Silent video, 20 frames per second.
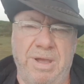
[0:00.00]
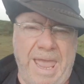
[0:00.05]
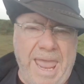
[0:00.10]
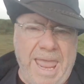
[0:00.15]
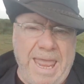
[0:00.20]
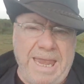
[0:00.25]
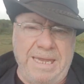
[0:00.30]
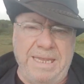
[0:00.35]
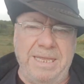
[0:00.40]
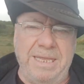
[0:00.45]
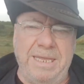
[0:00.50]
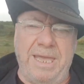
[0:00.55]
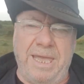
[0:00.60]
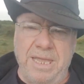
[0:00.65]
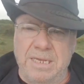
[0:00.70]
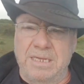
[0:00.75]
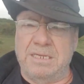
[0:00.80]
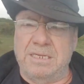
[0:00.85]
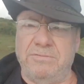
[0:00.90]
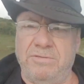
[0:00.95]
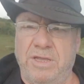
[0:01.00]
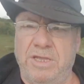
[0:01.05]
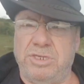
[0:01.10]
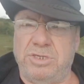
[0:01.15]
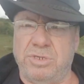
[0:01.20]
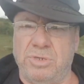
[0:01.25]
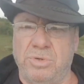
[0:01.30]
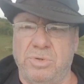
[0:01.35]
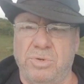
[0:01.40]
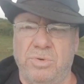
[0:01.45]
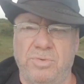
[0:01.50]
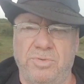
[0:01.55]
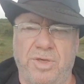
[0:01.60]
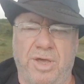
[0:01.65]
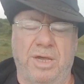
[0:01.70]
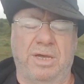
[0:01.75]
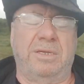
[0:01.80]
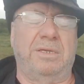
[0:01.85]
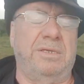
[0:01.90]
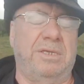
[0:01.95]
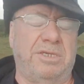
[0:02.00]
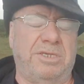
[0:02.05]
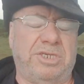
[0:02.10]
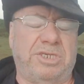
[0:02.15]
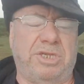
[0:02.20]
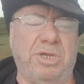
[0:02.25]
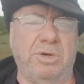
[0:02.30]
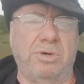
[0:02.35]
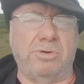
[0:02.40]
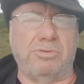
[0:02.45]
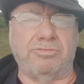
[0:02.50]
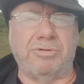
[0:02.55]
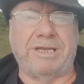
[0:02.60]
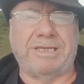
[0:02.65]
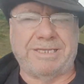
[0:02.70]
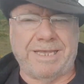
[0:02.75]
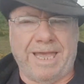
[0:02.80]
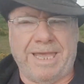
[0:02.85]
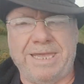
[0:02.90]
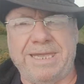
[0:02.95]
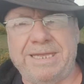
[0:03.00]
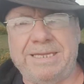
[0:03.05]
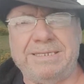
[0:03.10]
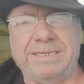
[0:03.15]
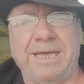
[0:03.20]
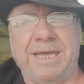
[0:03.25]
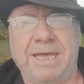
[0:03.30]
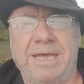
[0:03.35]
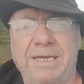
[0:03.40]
any individual that still retained